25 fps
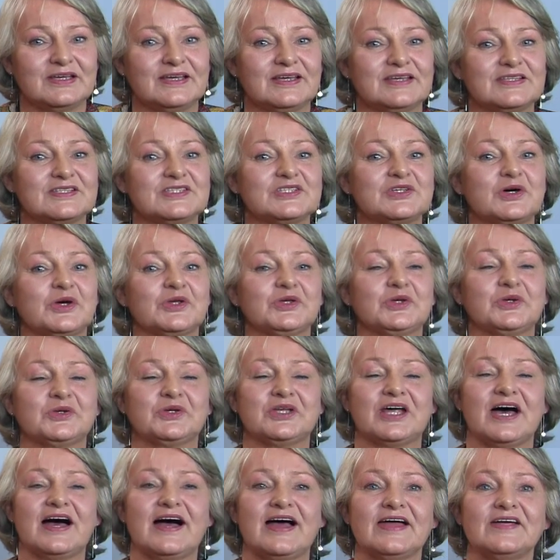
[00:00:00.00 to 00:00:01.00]
It's on your
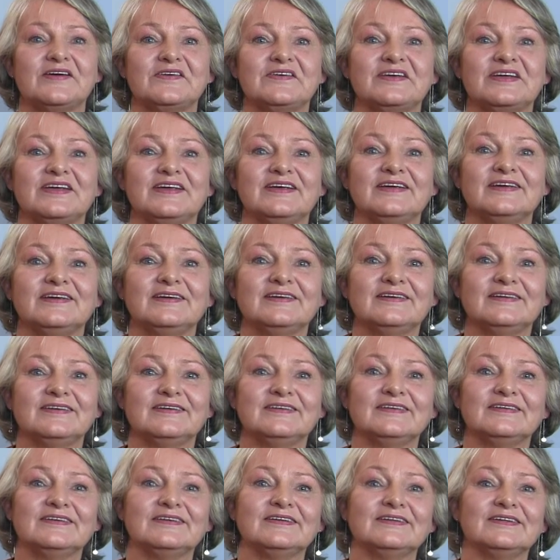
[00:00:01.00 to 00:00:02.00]
diary,
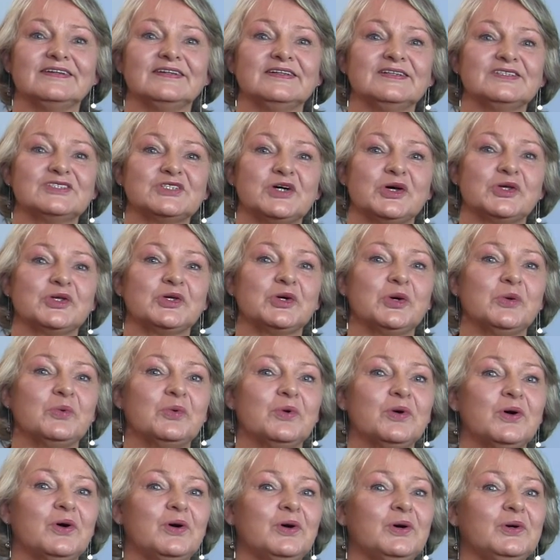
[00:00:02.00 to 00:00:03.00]
it's on your
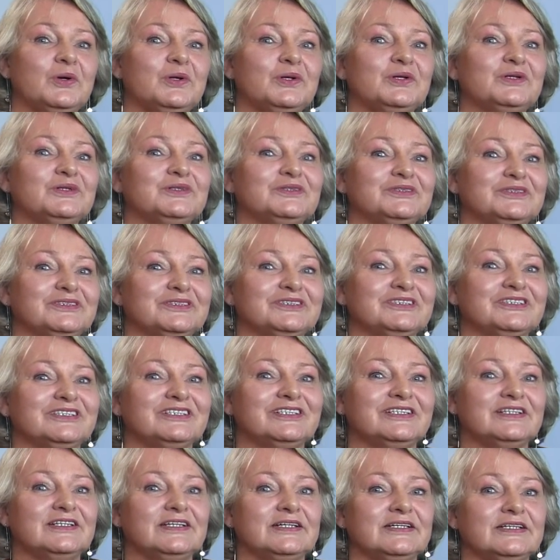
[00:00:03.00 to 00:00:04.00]
wall.
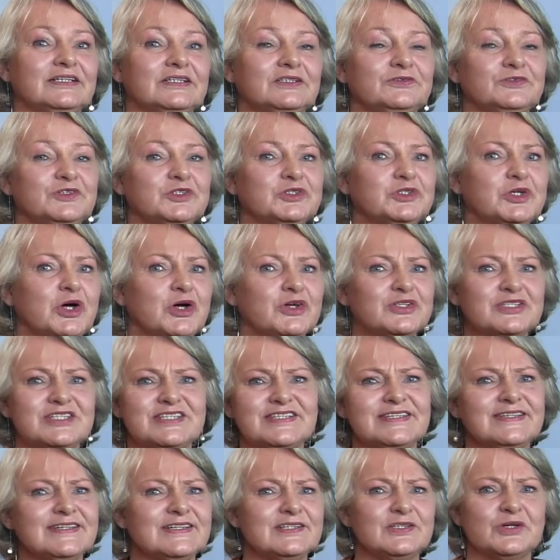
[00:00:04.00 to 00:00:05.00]
If you don't
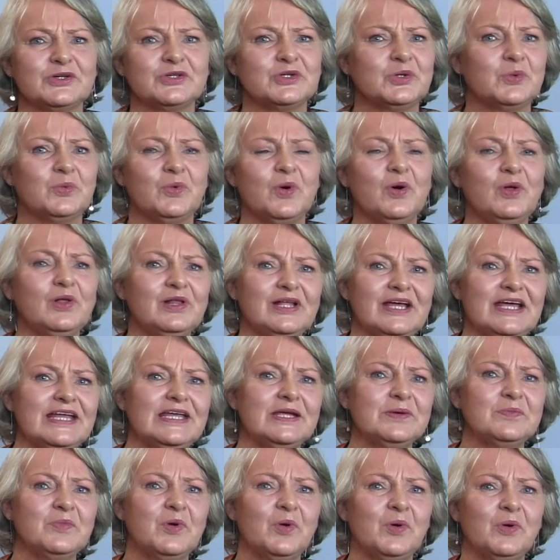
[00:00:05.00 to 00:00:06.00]
see it on your wall
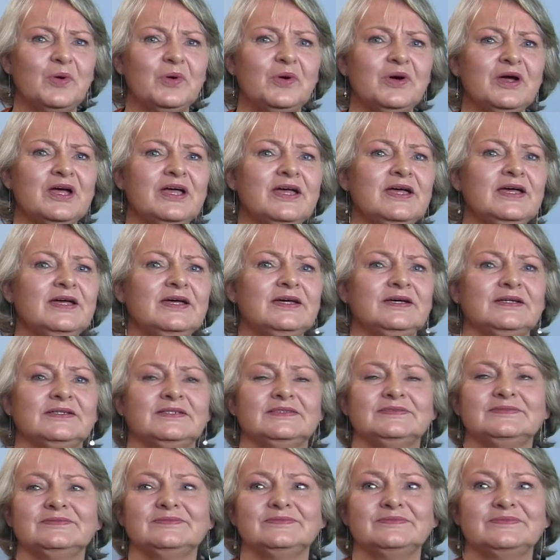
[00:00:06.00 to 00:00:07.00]
anymore,
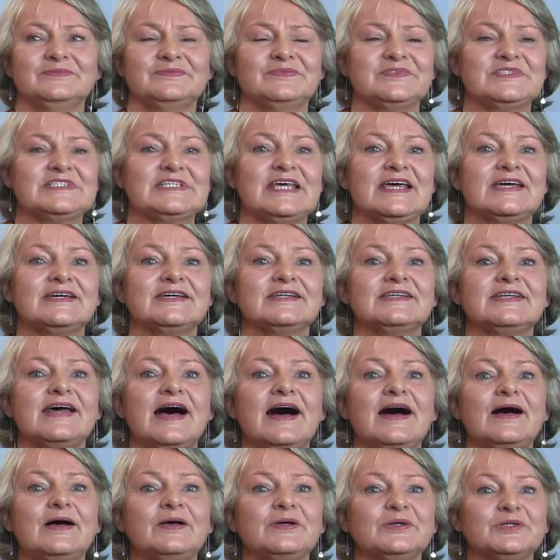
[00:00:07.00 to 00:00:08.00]
take it
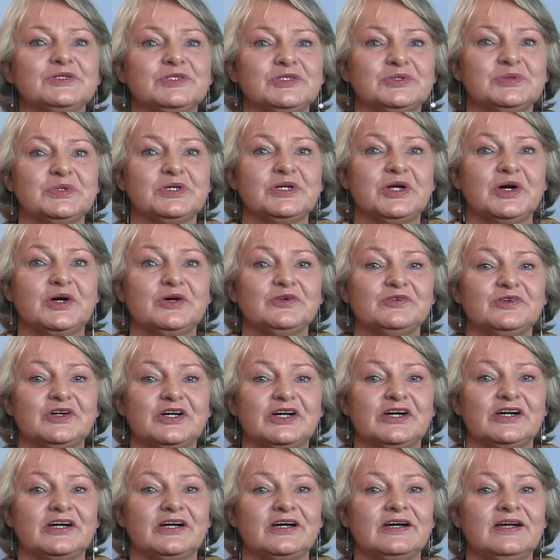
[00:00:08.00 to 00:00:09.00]
down, do it
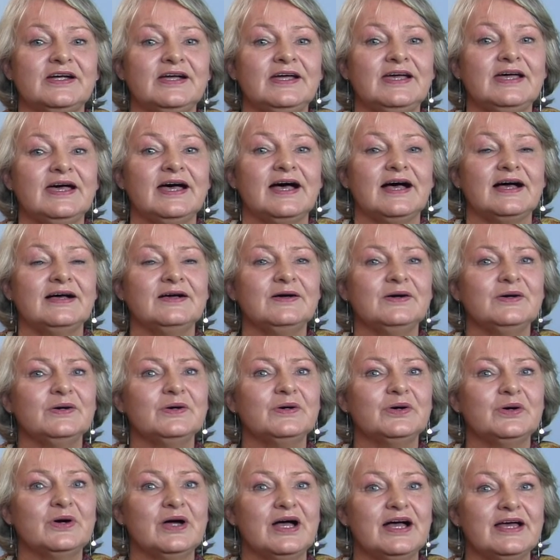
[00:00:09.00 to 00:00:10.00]
over.
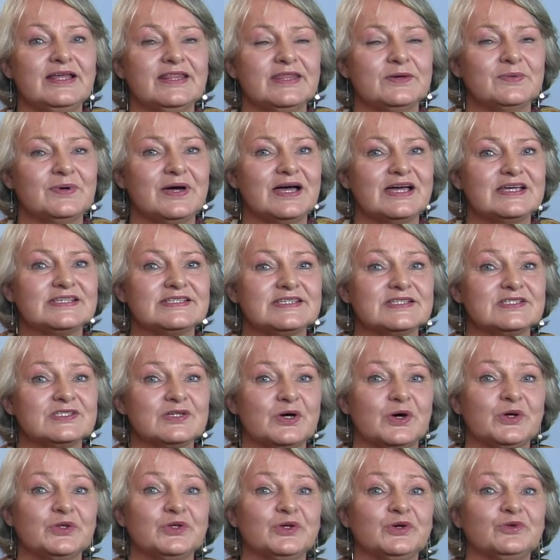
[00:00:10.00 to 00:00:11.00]
Oh, otherwise
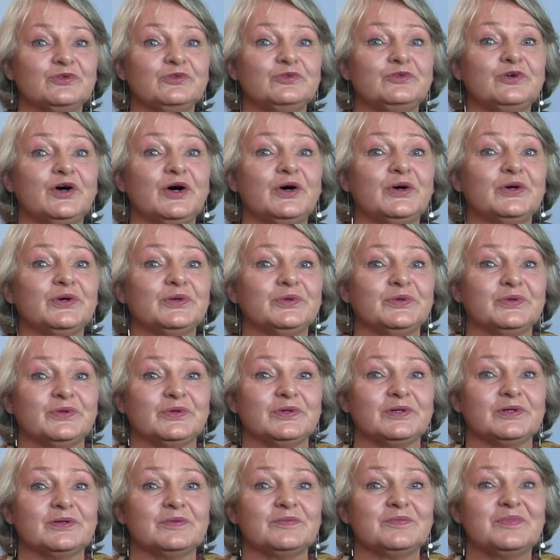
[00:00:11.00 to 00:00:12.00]
it's on your phone,
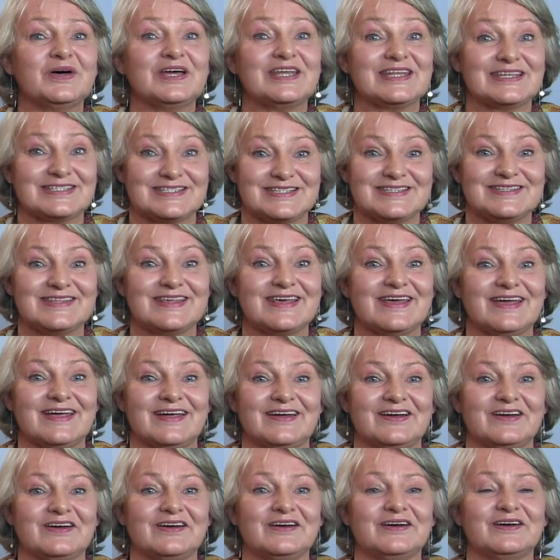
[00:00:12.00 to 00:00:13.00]
but it's
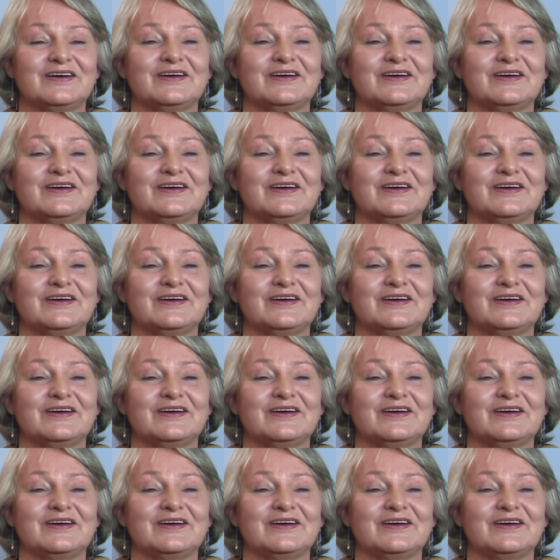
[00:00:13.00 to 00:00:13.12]
there.